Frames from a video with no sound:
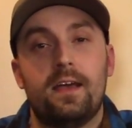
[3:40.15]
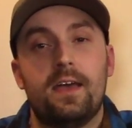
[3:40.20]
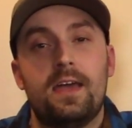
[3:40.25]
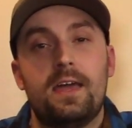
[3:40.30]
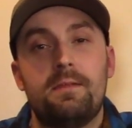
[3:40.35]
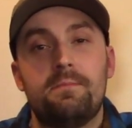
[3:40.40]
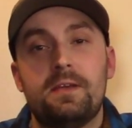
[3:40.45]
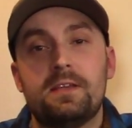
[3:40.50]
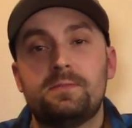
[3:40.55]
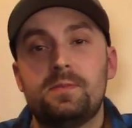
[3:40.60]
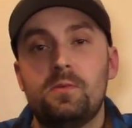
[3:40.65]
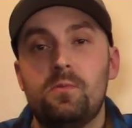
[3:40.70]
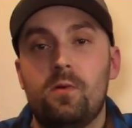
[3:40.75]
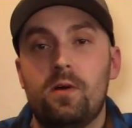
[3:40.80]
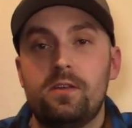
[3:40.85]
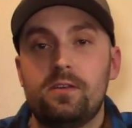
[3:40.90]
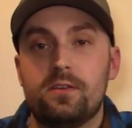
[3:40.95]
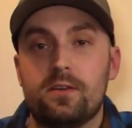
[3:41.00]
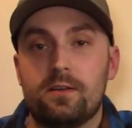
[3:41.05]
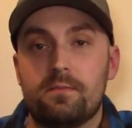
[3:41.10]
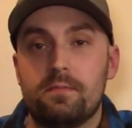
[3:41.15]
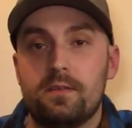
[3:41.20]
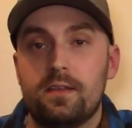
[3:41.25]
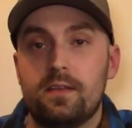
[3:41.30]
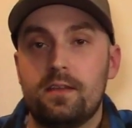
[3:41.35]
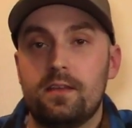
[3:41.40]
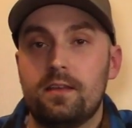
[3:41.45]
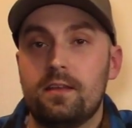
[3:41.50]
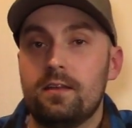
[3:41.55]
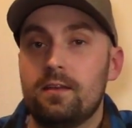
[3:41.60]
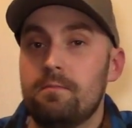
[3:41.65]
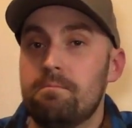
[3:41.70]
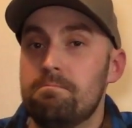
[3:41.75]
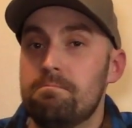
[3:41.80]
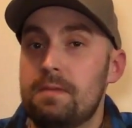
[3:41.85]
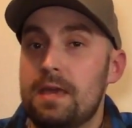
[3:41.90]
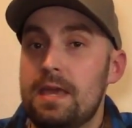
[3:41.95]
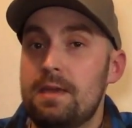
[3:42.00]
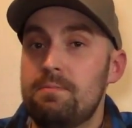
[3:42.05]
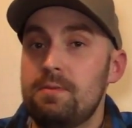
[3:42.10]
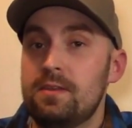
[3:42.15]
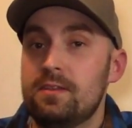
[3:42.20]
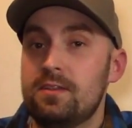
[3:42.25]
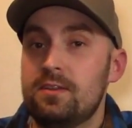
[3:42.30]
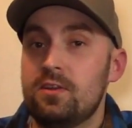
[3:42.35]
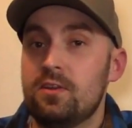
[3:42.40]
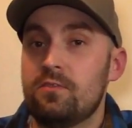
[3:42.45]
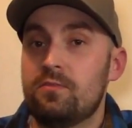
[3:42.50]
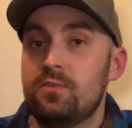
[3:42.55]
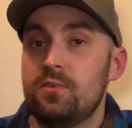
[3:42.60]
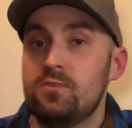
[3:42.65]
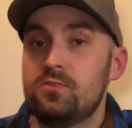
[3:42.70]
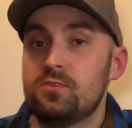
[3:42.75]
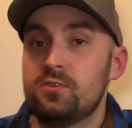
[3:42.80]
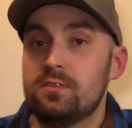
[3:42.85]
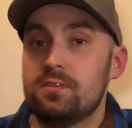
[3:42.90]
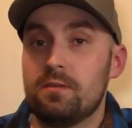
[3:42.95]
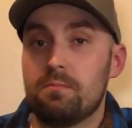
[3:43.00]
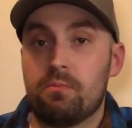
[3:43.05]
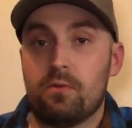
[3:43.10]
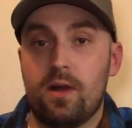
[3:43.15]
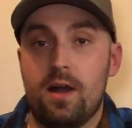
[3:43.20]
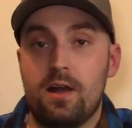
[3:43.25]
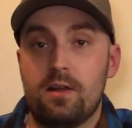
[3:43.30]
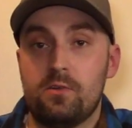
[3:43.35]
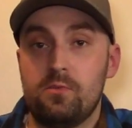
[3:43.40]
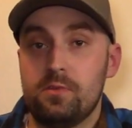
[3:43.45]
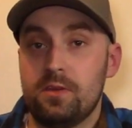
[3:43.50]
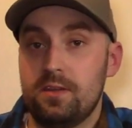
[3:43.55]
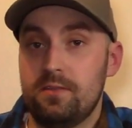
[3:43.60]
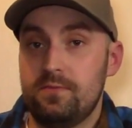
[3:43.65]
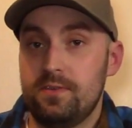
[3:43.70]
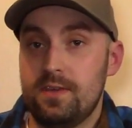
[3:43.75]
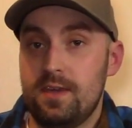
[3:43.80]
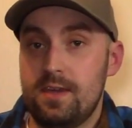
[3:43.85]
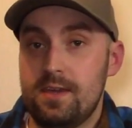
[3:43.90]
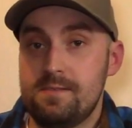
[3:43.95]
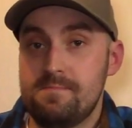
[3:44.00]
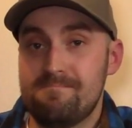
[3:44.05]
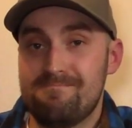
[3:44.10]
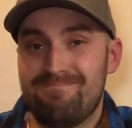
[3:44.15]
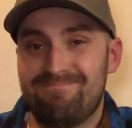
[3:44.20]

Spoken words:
And it makes me wonder, maybe in the near future the Bronco will get a V8?